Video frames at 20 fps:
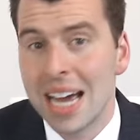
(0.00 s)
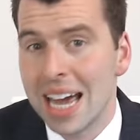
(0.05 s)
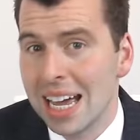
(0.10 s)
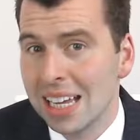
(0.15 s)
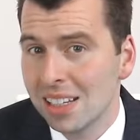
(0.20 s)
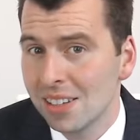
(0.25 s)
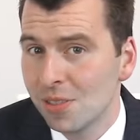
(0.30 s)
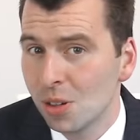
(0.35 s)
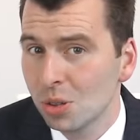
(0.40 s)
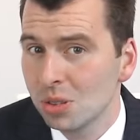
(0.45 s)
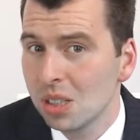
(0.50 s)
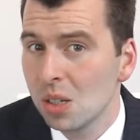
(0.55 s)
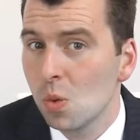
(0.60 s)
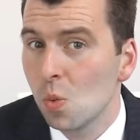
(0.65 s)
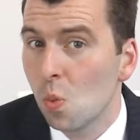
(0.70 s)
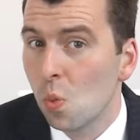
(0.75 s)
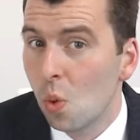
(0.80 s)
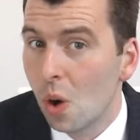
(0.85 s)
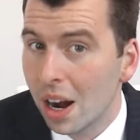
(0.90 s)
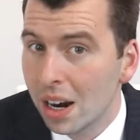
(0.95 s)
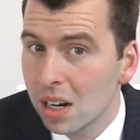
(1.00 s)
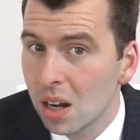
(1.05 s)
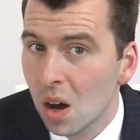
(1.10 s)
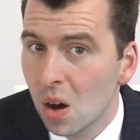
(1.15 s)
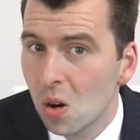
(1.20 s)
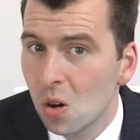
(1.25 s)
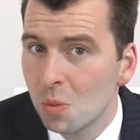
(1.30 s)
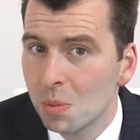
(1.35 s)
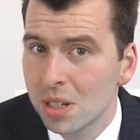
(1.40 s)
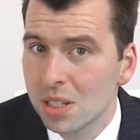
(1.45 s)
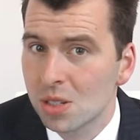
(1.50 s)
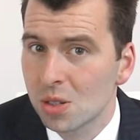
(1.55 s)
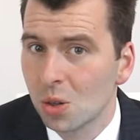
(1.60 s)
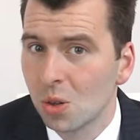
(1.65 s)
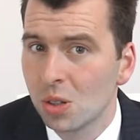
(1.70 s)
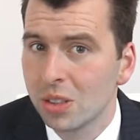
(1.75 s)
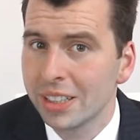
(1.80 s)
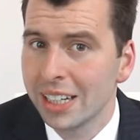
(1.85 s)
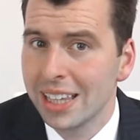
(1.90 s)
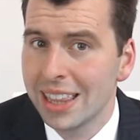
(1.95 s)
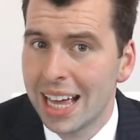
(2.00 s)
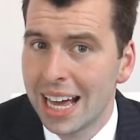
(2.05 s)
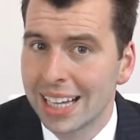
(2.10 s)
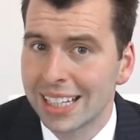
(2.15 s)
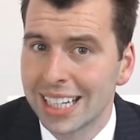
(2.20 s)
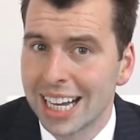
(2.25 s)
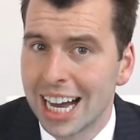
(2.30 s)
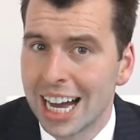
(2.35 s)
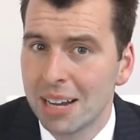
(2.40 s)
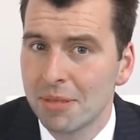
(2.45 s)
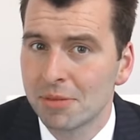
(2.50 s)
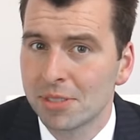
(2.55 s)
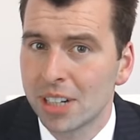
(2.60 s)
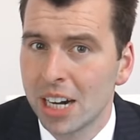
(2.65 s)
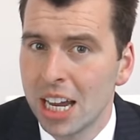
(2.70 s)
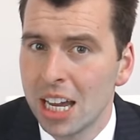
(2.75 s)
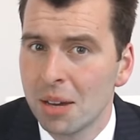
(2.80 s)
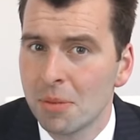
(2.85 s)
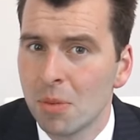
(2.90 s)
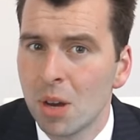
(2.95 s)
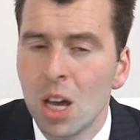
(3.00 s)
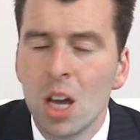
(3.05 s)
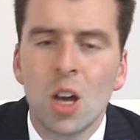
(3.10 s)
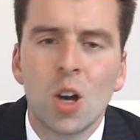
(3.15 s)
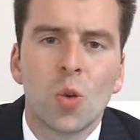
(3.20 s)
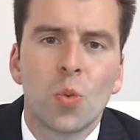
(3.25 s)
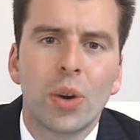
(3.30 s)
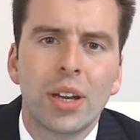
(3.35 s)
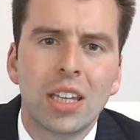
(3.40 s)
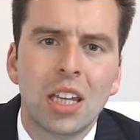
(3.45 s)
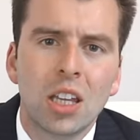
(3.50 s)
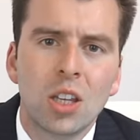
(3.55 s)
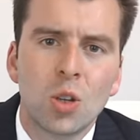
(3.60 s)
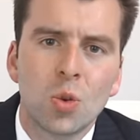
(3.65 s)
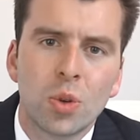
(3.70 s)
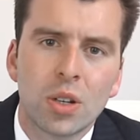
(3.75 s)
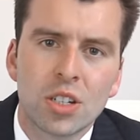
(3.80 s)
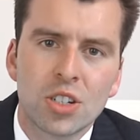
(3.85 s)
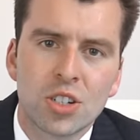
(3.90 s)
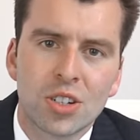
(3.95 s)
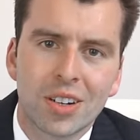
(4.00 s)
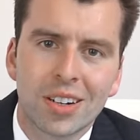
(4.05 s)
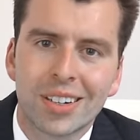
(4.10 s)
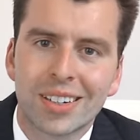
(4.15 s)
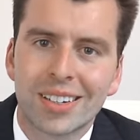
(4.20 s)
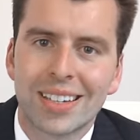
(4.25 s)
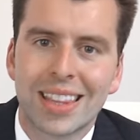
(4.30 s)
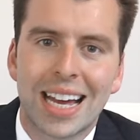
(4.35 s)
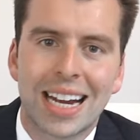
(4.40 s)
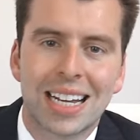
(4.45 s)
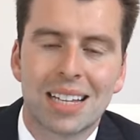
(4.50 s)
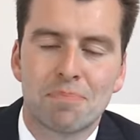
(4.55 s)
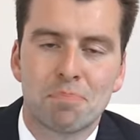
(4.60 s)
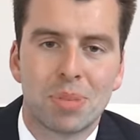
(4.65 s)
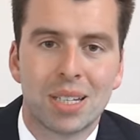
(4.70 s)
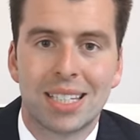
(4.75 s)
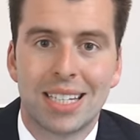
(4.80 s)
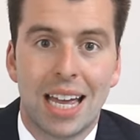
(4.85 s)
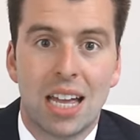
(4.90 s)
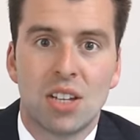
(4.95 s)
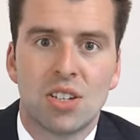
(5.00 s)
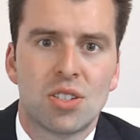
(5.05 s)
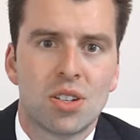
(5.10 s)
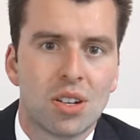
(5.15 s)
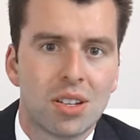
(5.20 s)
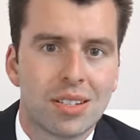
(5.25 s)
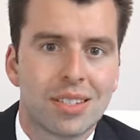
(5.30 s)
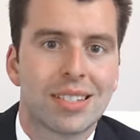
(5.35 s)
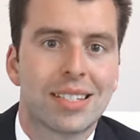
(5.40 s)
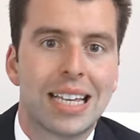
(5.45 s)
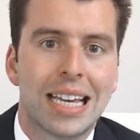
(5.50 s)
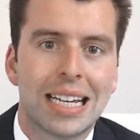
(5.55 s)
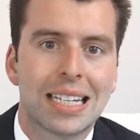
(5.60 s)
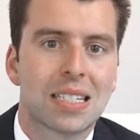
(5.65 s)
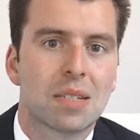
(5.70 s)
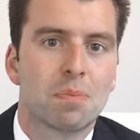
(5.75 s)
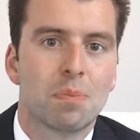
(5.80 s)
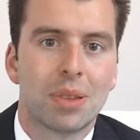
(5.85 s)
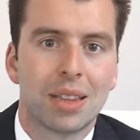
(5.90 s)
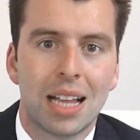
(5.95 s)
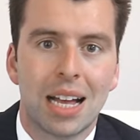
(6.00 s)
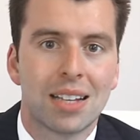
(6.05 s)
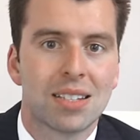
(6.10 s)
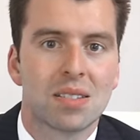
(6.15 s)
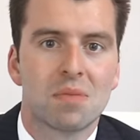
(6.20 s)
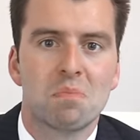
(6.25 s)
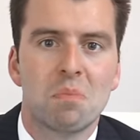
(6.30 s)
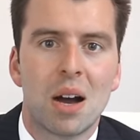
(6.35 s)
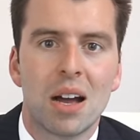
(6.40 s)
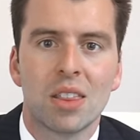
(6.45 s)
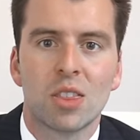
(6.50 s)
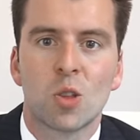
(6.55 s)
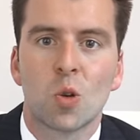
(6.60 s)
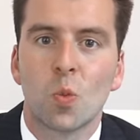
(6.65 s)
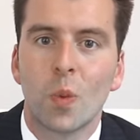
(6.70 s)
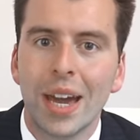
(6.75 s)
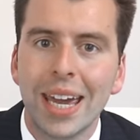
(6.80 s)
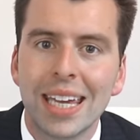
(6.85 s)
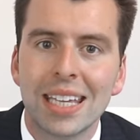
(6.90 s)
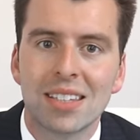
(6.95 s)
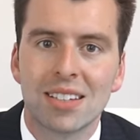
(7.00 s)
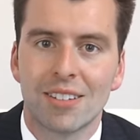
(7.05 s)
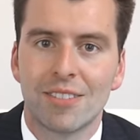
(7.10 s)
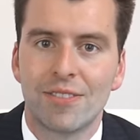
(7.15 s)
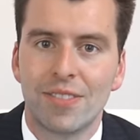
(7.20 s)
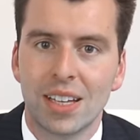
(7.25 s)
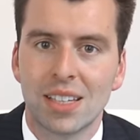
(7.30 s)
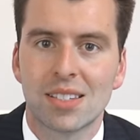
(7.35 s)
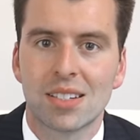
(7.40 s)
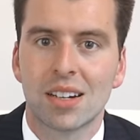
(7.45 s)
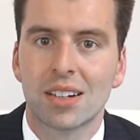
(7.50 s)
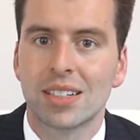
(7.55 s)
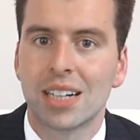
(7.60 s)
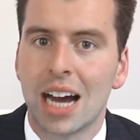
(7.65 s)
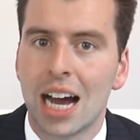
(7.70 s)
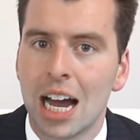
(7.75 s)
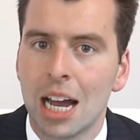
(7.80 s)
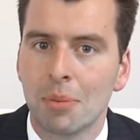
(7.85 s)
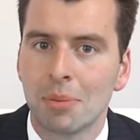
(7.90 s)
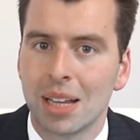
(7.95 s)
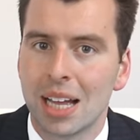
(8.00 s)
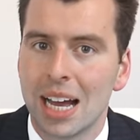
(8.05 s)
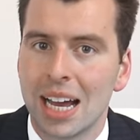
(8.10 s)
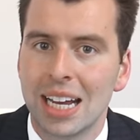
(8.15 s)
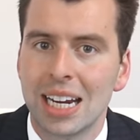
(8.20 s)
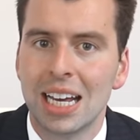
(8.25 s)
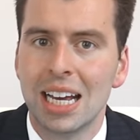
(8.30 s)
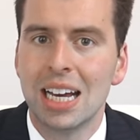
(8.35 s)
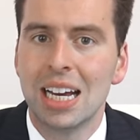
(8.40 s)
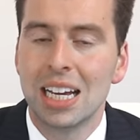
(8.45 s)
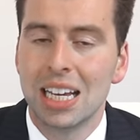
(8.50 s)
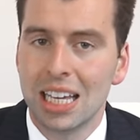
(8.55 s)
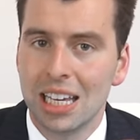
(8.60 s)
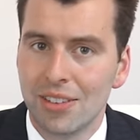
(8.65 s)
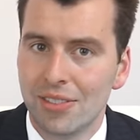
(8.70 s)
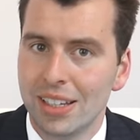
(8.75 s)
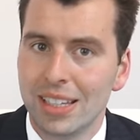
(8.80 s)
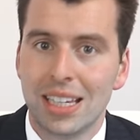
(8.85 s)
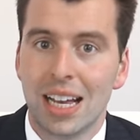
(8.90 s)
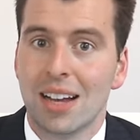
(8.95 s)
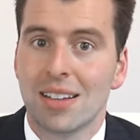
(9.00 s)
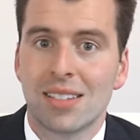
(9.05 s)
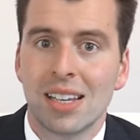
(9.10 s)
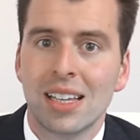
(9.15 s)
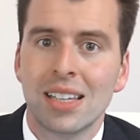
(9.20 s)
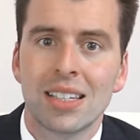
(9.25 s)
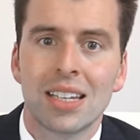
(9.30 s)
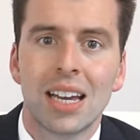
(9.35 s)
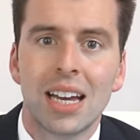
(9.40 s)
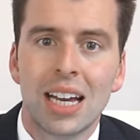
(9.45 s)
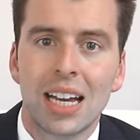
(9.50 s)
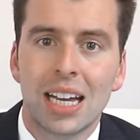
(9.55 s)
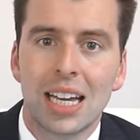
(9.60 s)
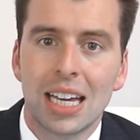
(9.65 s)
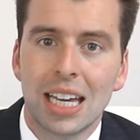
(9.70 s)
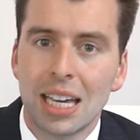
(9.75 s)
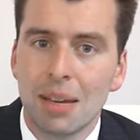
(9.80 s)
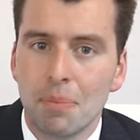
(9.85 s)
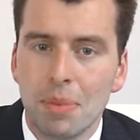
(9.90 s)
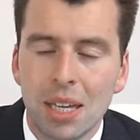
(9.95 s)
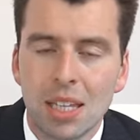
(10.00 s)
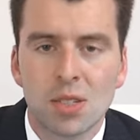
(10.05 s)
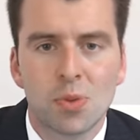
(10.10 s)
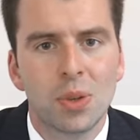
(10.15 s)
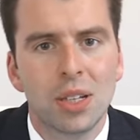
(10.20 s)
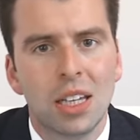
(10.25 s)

And if only one home is sold in that time frame, we need to ensure that a potential 6+ month wait fits our timeline. If it doesn't, it means